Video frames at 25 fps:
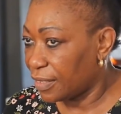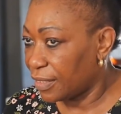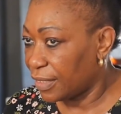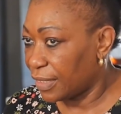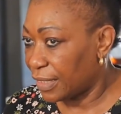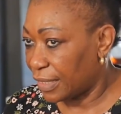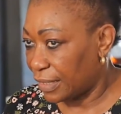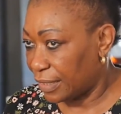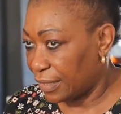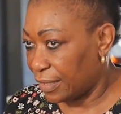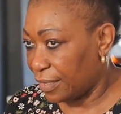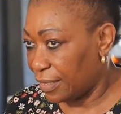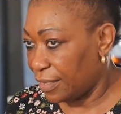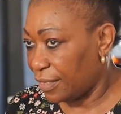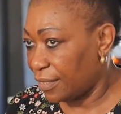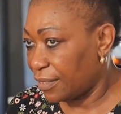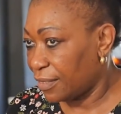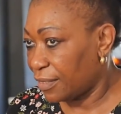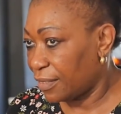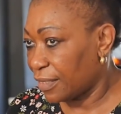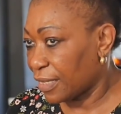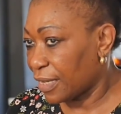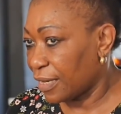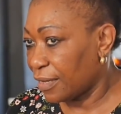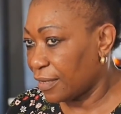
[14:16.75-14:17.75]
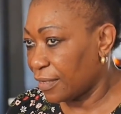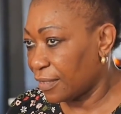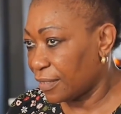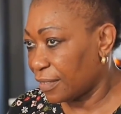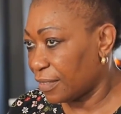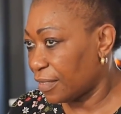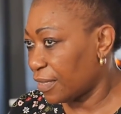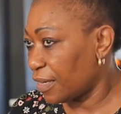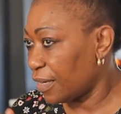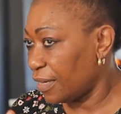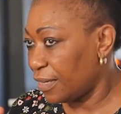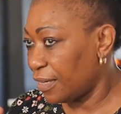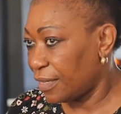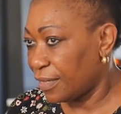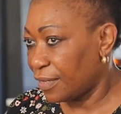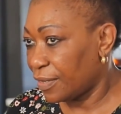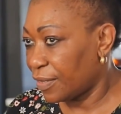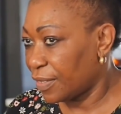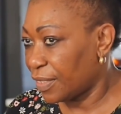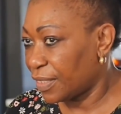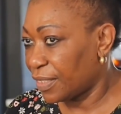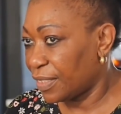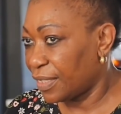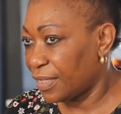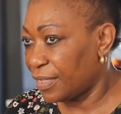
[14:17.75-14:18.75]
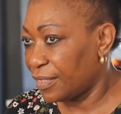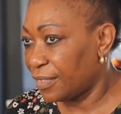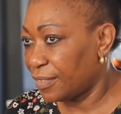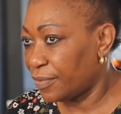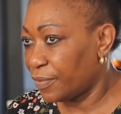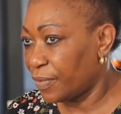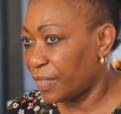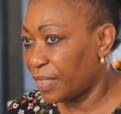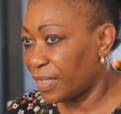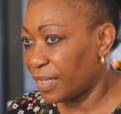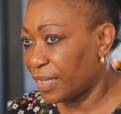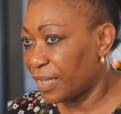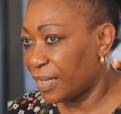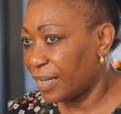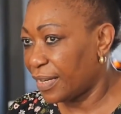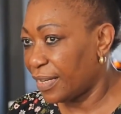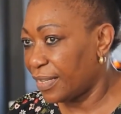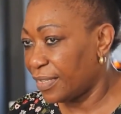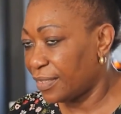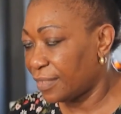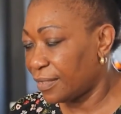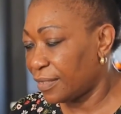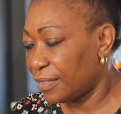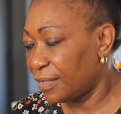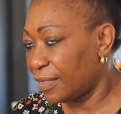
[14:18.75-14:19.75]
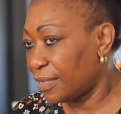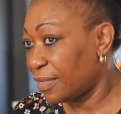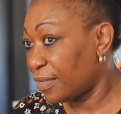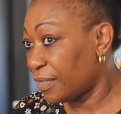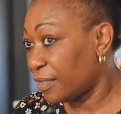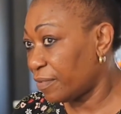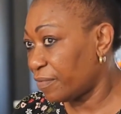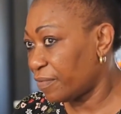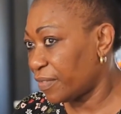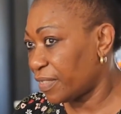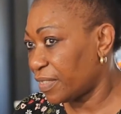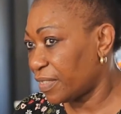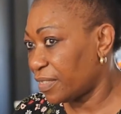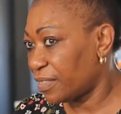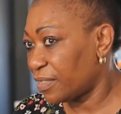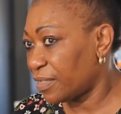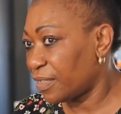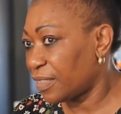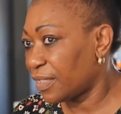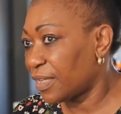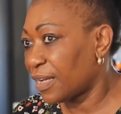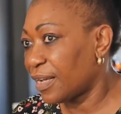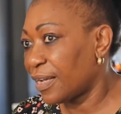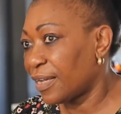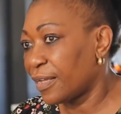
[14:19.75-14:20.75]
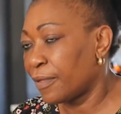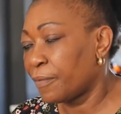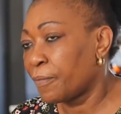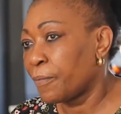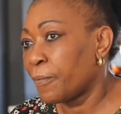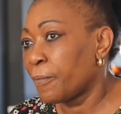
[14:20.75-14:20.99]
disease alongside other things with the eyes and nerves and such like.